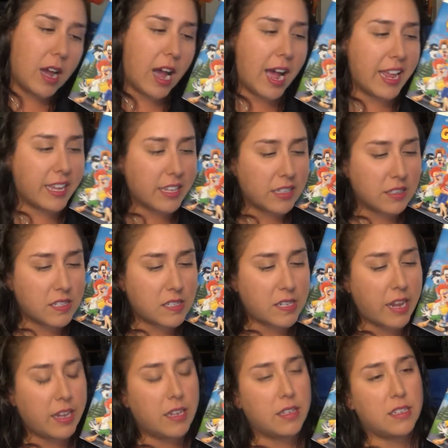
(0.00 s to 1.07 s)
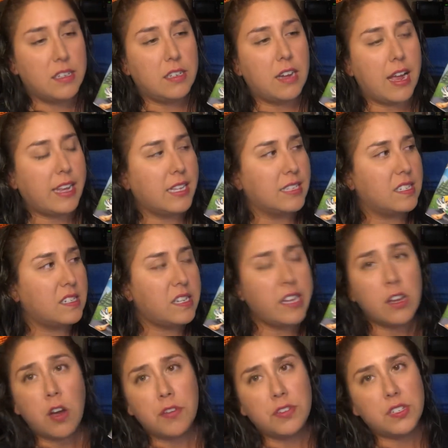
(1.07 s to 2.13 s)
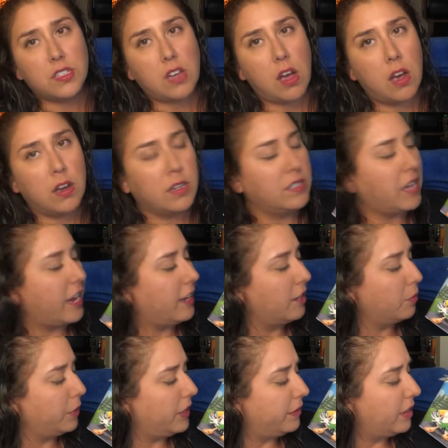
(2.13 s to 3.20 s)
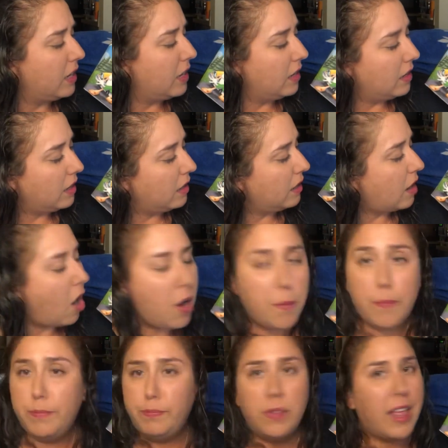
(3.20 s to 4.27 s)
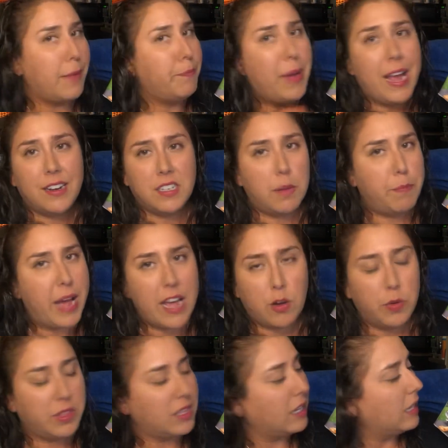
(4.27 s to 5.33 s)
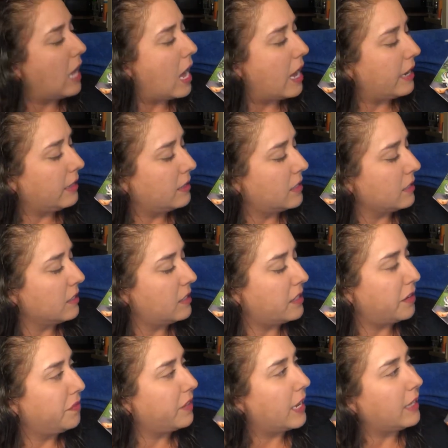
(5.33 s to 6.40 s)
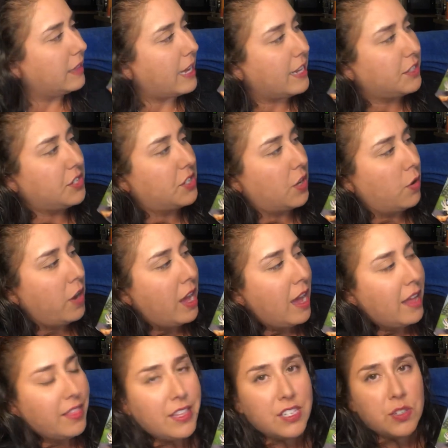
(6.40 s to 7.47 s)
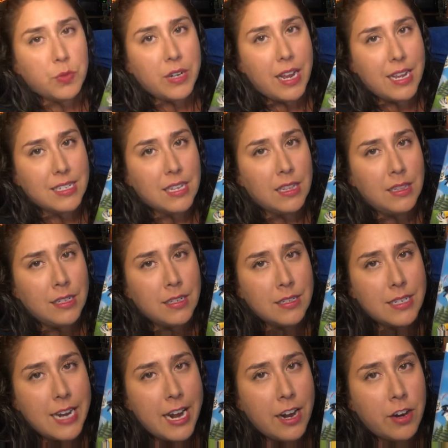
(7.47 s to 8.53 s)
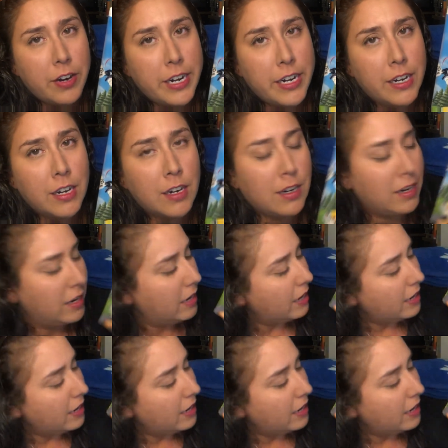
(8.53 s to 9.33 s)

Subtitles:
I can sing all the songs. I can read like back to back with the lines and stuff like that. So this one has a little tear here,